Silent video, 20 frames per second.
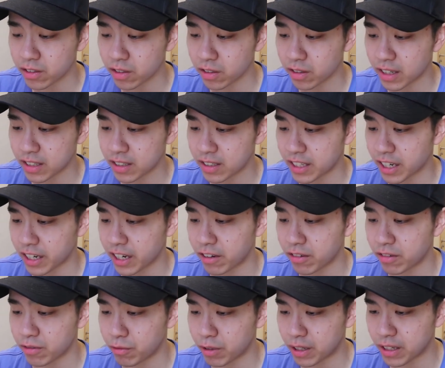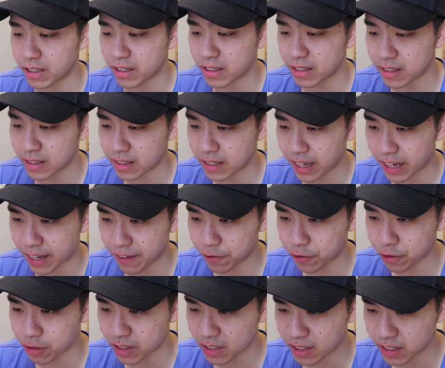so let's check out what does it have
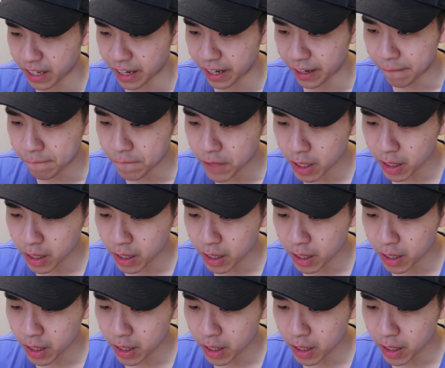to say.